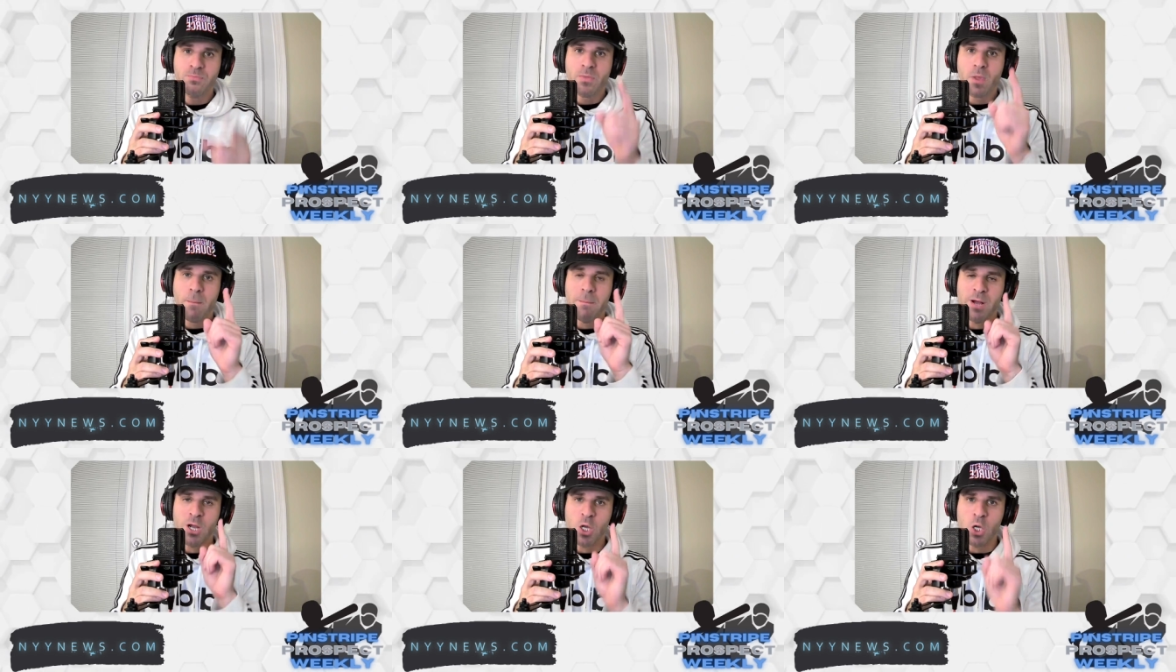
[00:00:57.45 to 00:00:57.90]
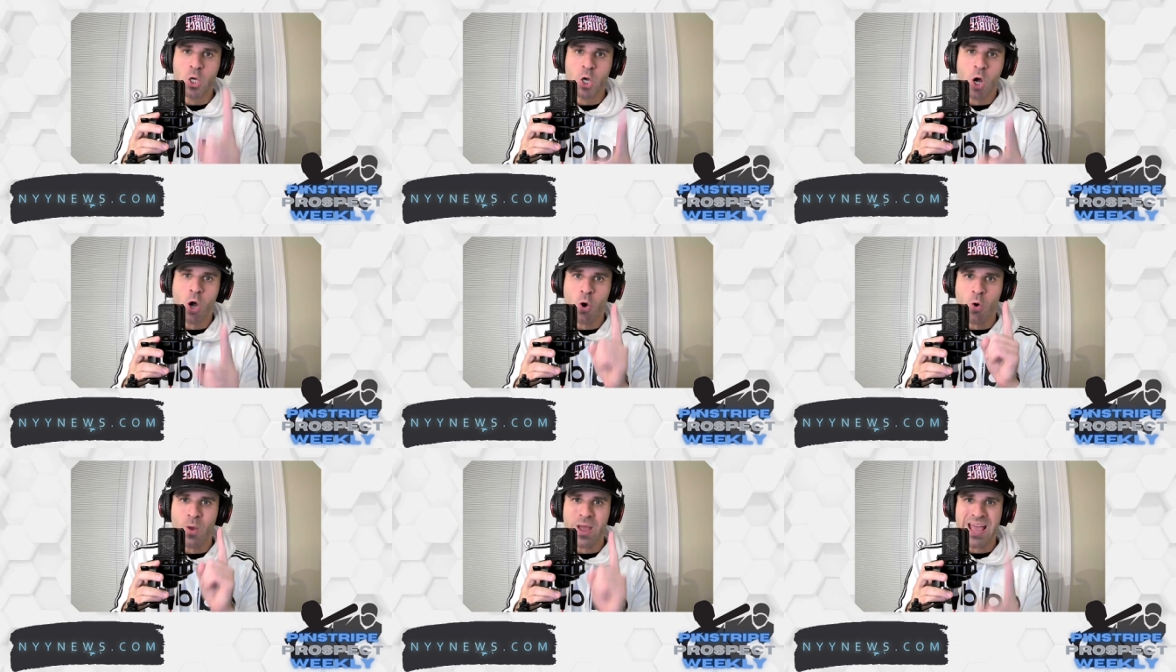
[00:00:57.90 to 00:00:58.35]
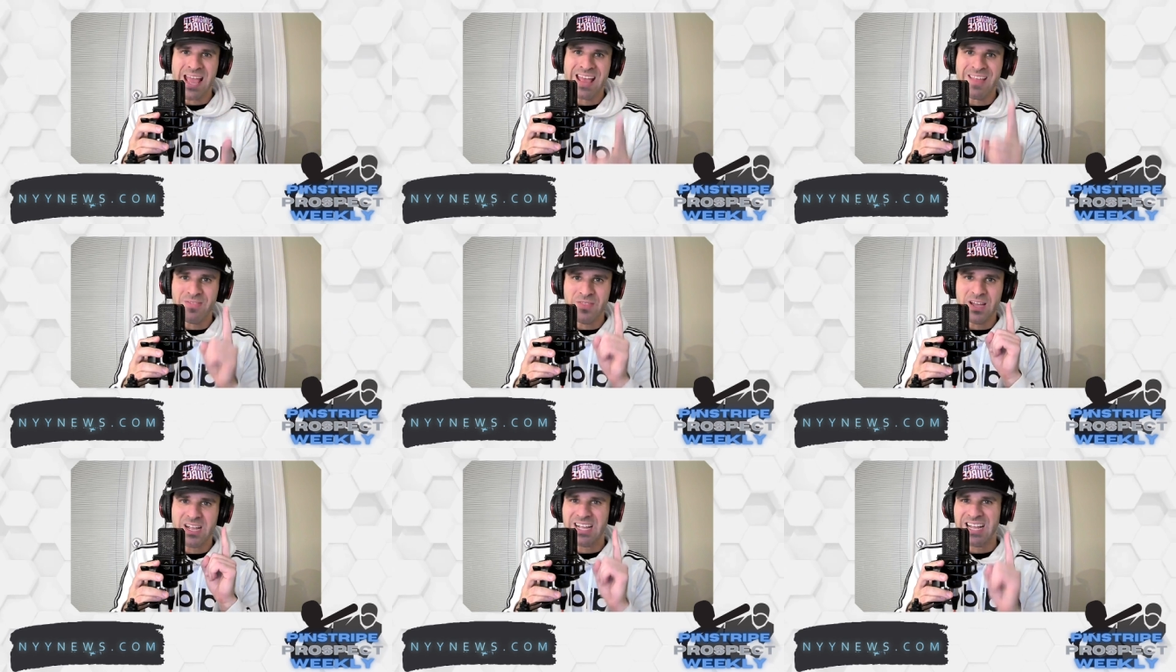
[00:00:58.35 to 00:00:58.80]
but go in
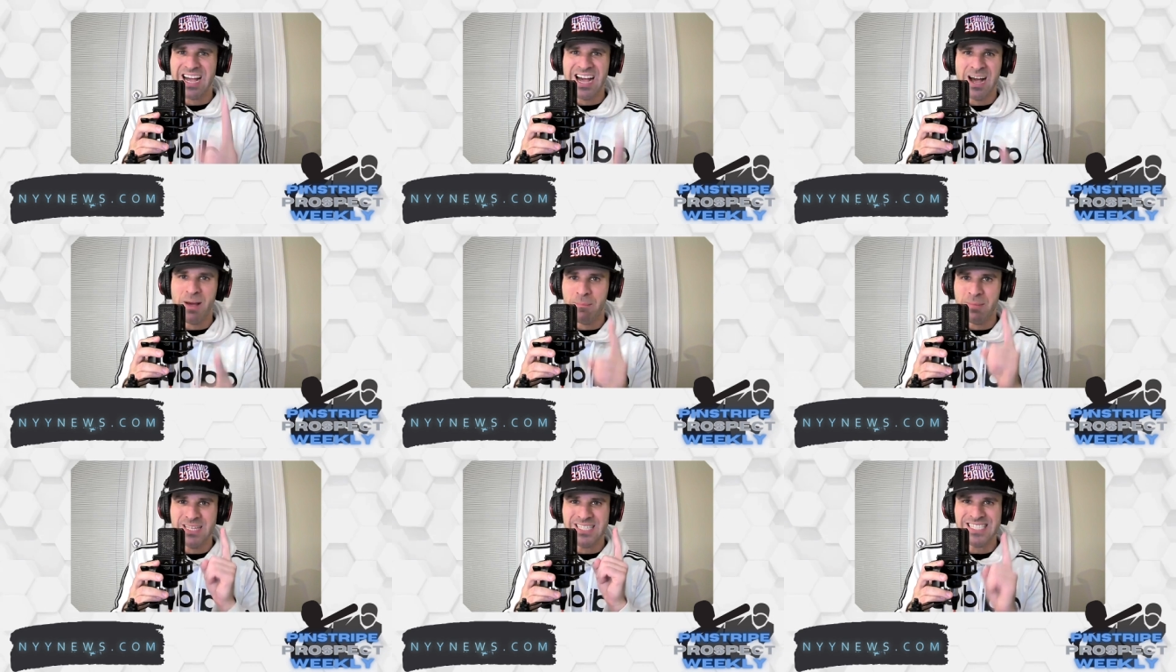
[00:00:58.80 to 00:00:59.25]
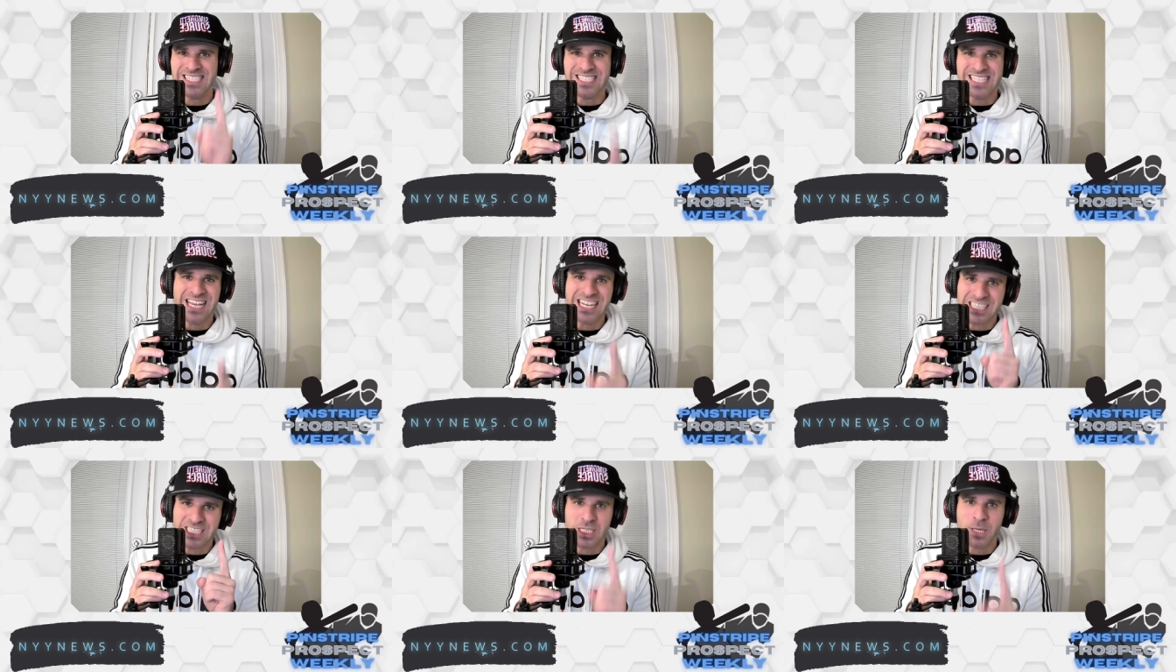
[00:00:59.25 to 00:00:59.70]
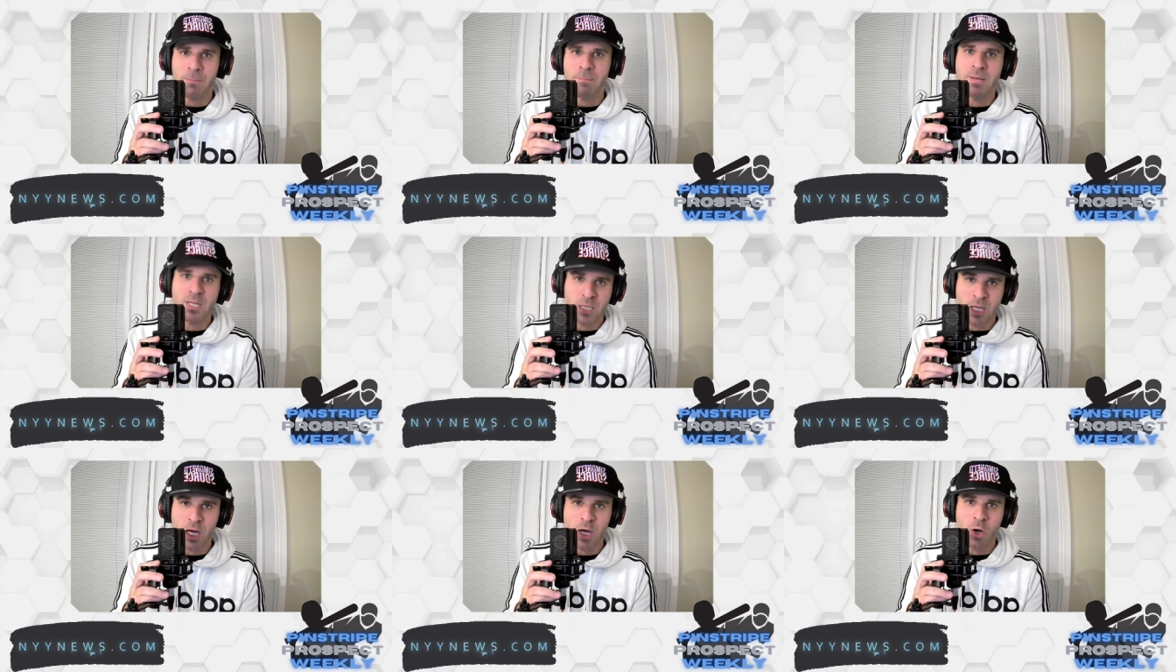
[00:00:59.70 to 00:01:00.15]
the comments section
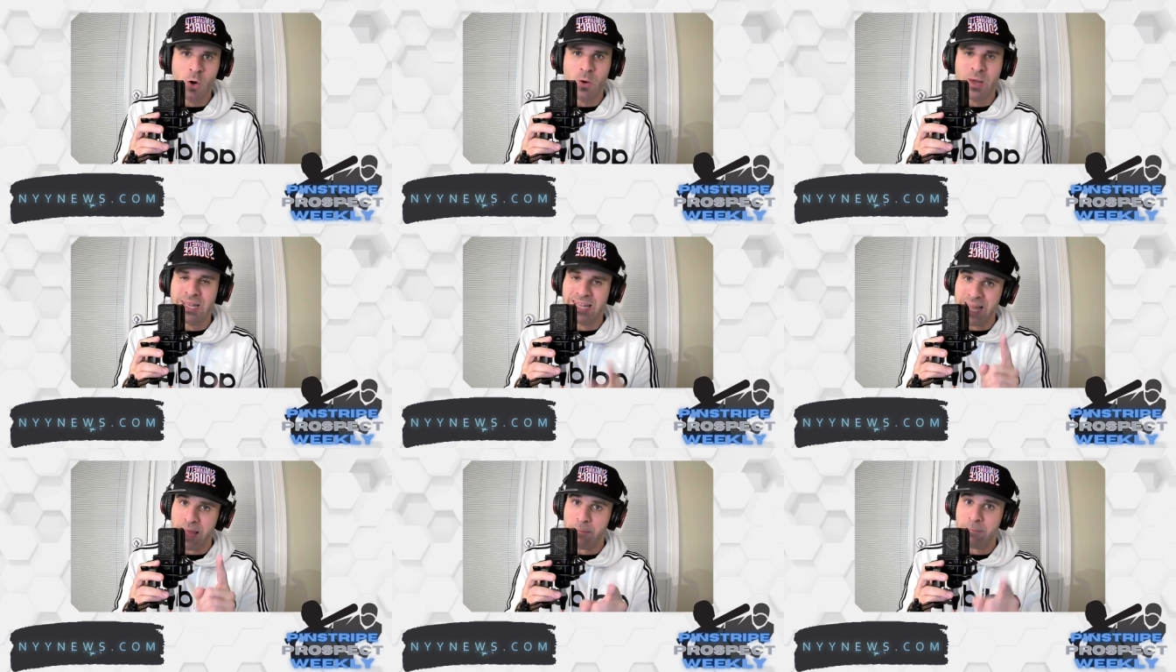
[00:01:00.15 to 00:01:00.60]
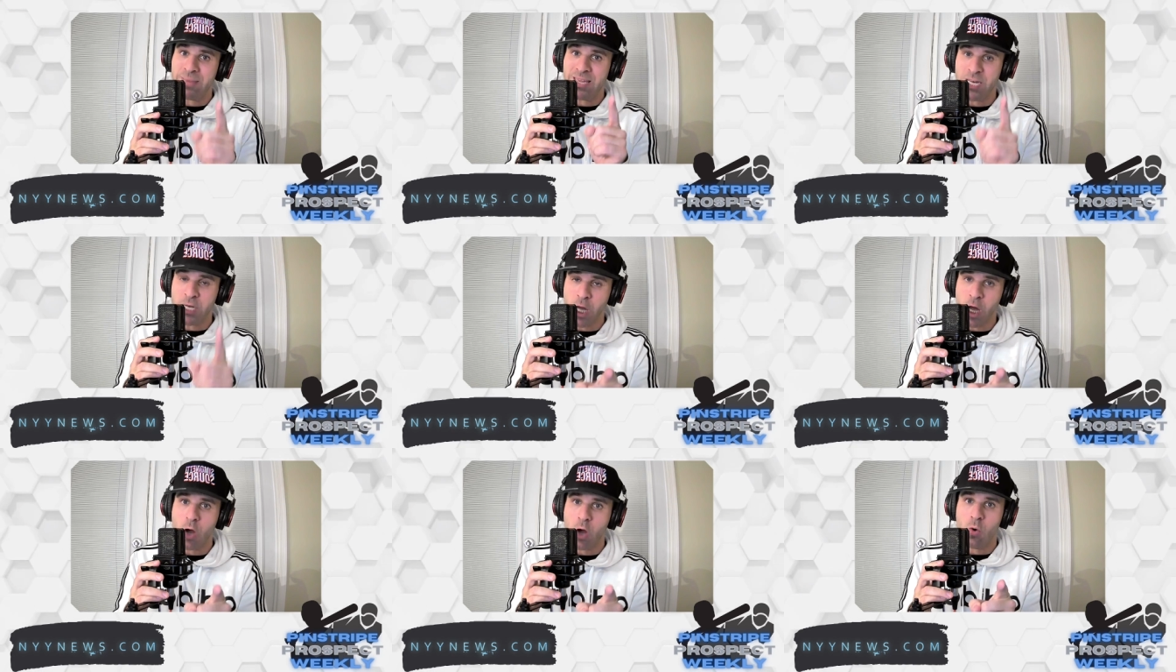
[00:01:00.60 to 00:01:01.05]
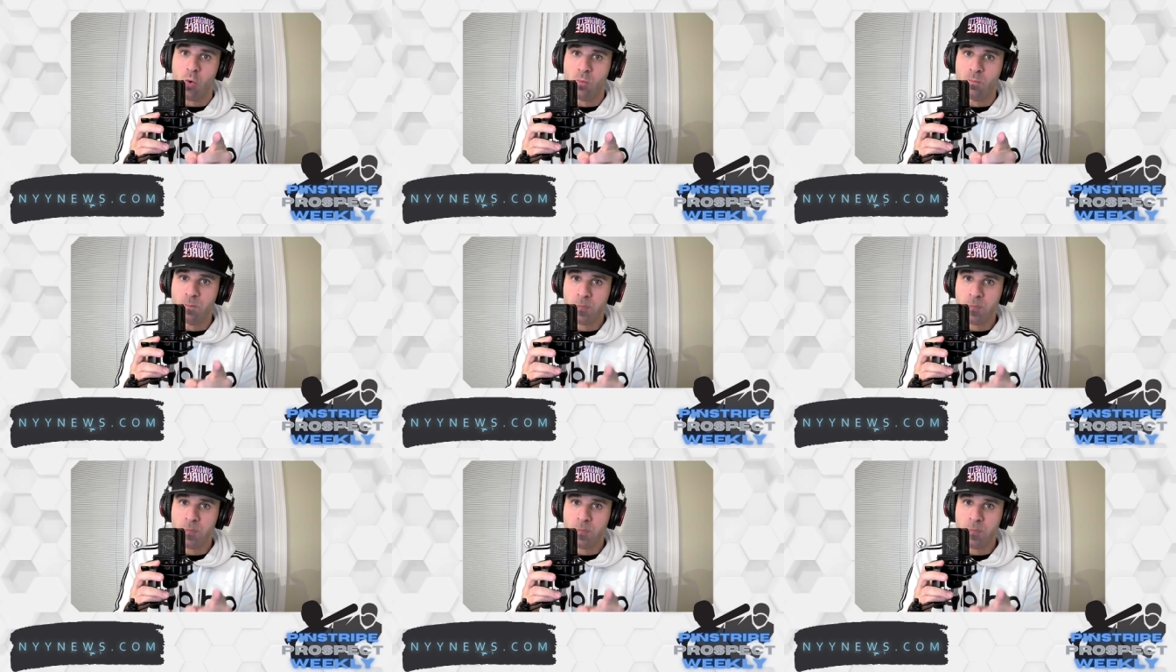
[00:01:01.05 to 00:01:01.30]
below and let me know